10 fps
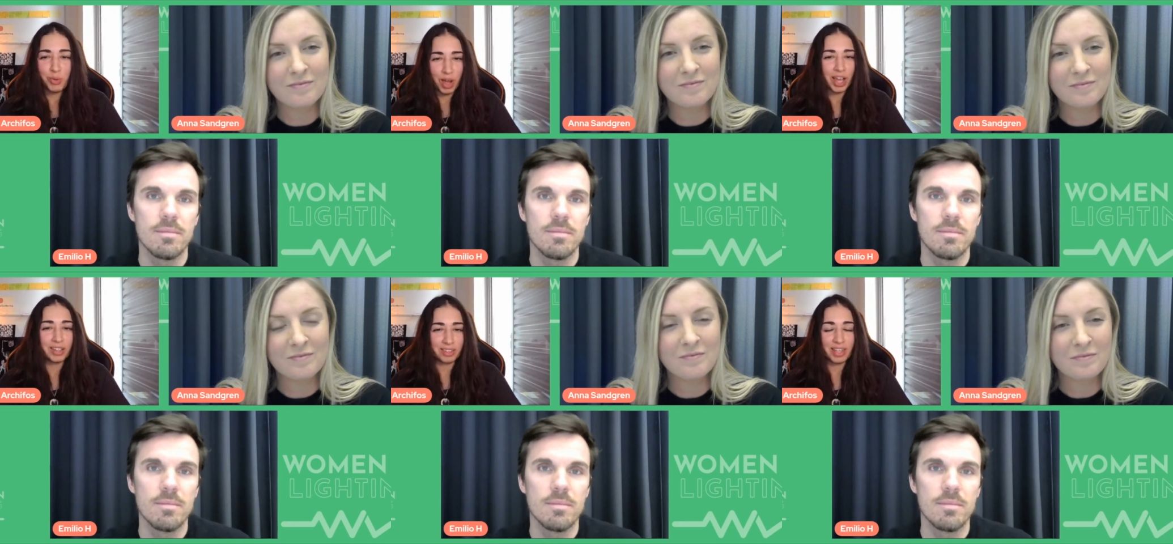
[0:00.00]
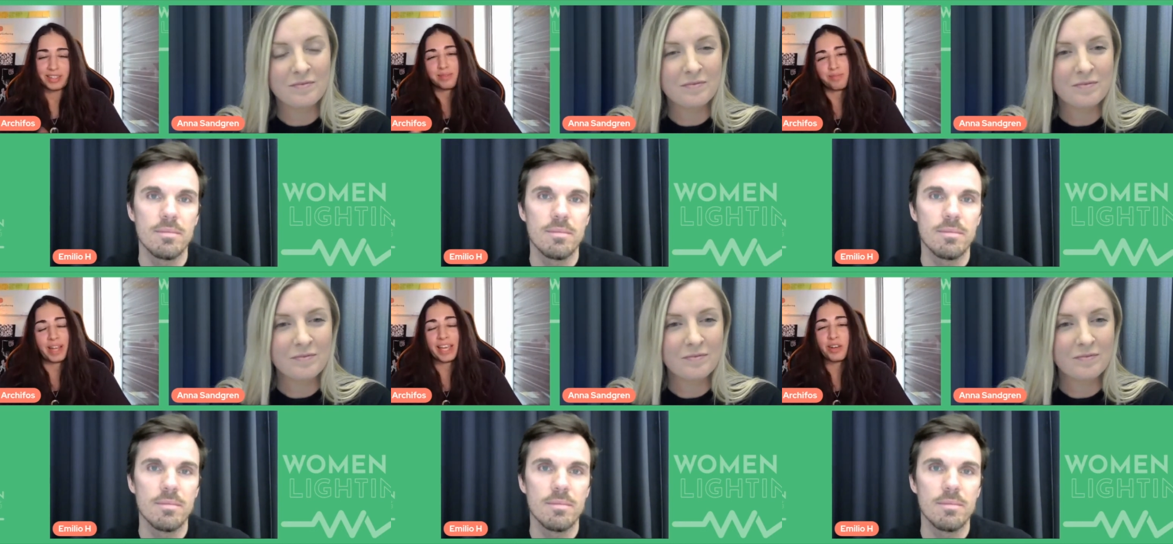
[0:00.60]
Speaker 1: quite, it's
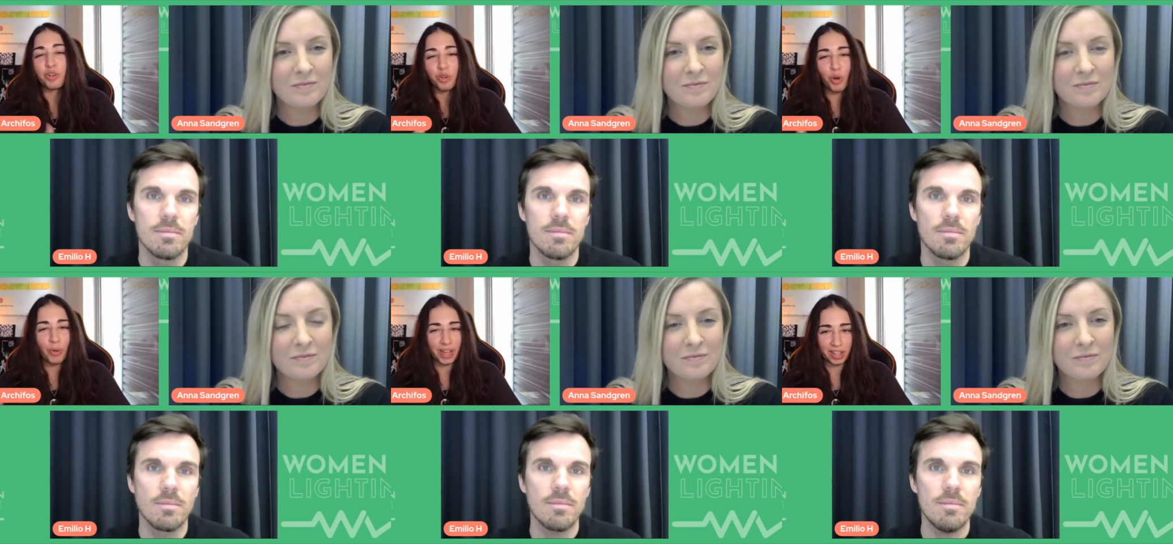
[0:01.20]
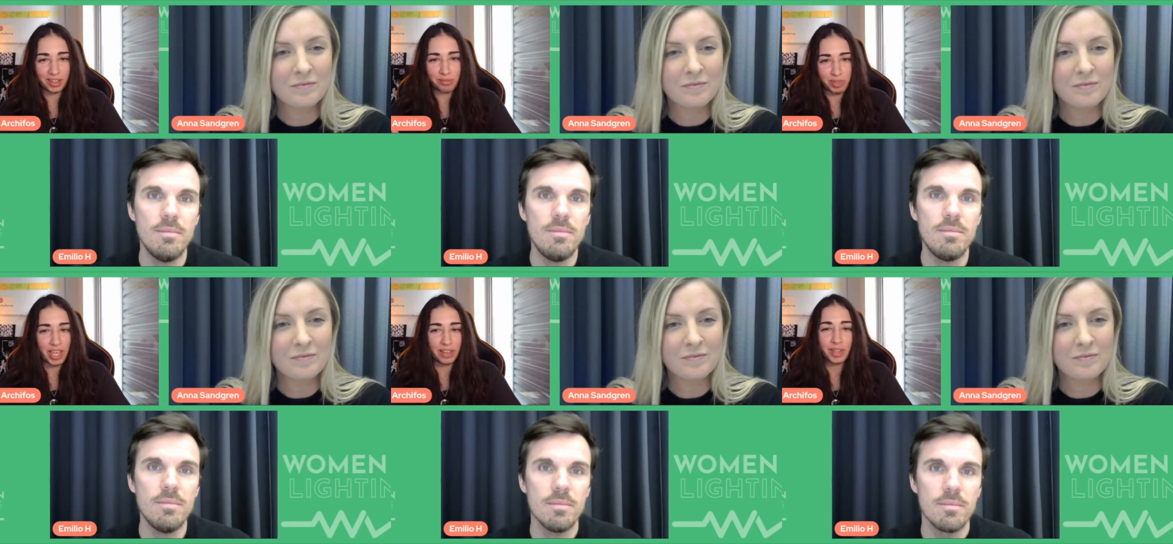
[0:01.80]
like an ongoing
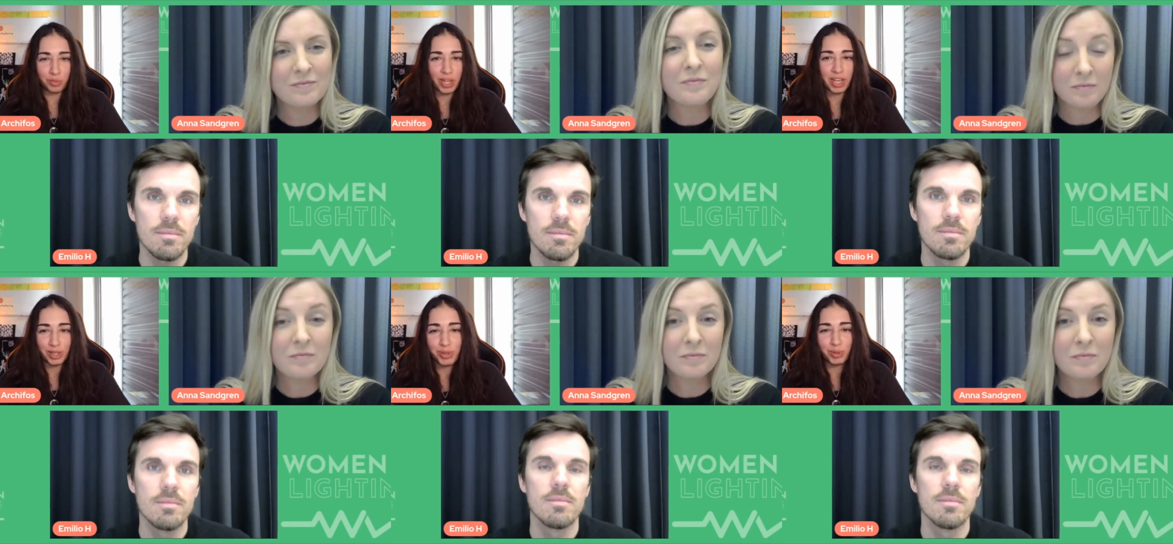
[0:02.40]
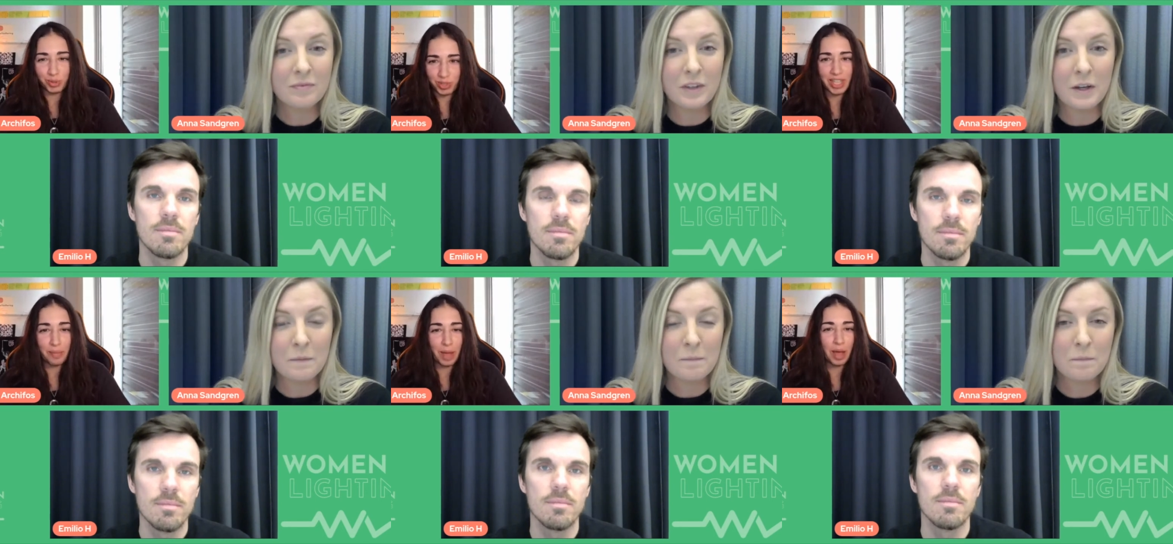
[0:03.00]
thing that we need to
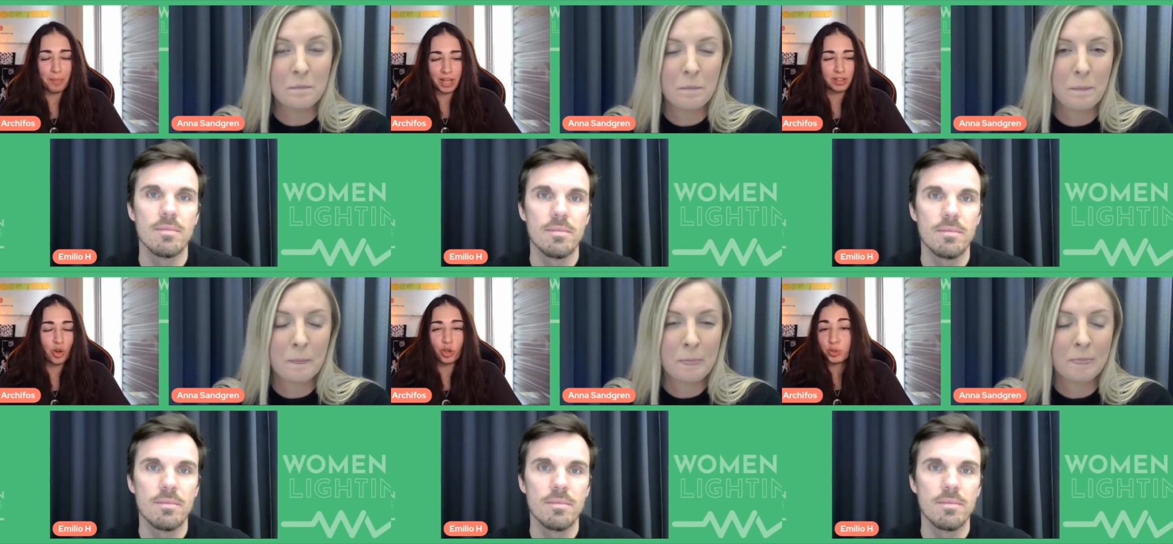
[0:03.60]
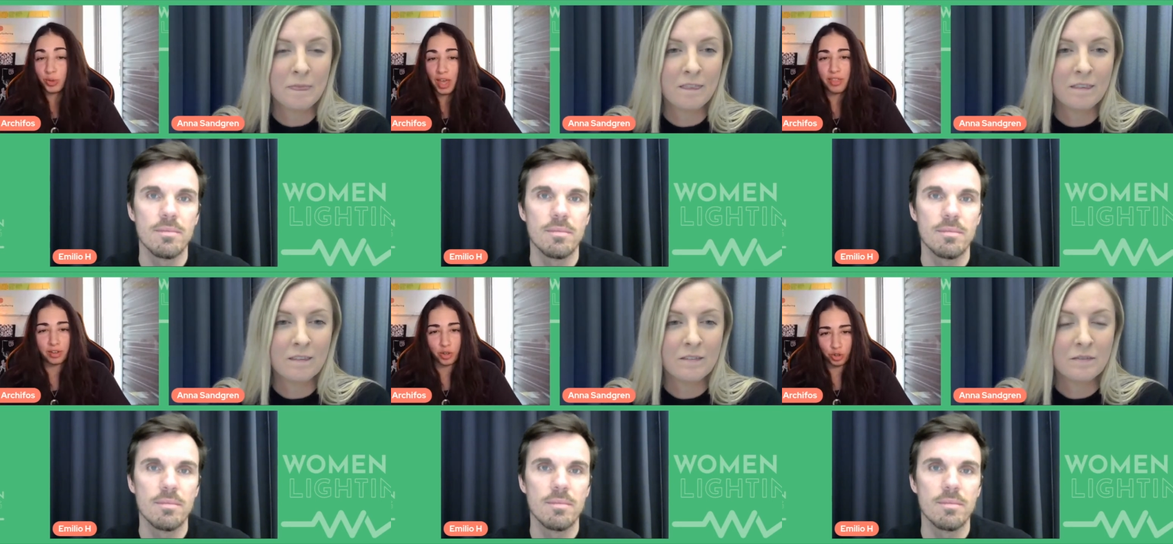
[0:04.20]
step up and all
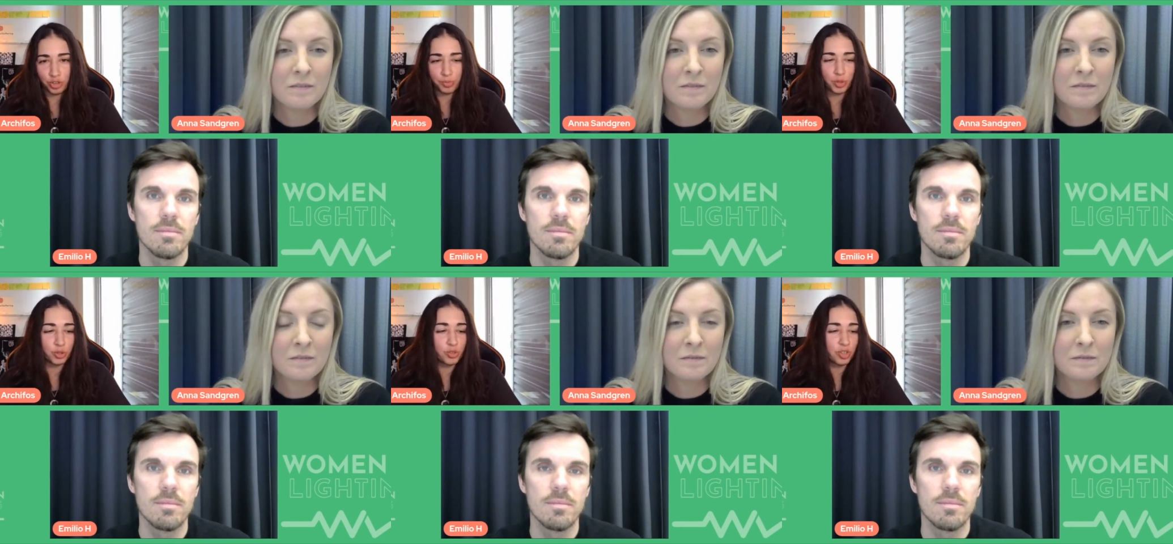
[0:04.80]
together contribute.